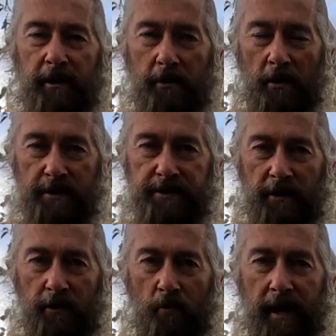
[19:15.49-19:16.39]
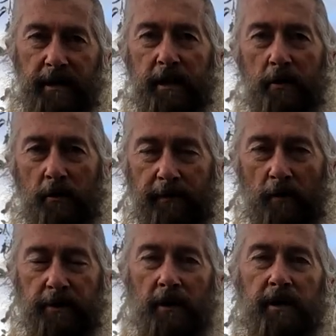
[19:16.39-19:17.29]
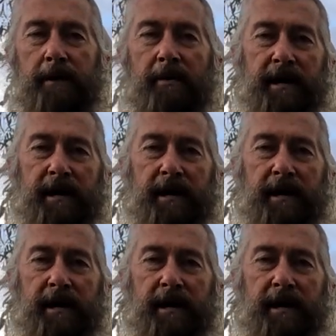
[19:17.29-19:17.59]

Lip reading: the cost on a weekly or fortnightly